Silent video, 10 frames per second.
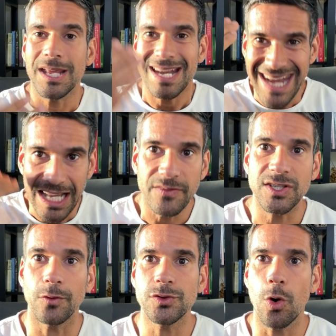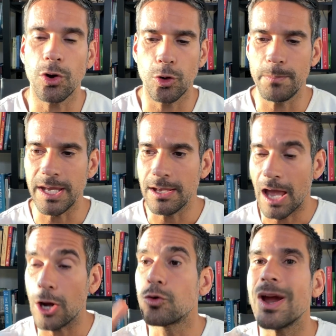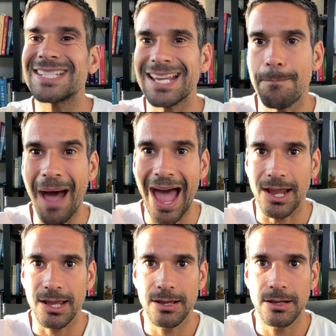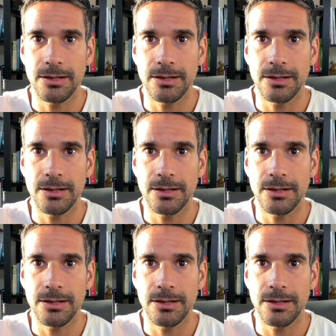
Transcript: negative self-talk, it could be aggressing back.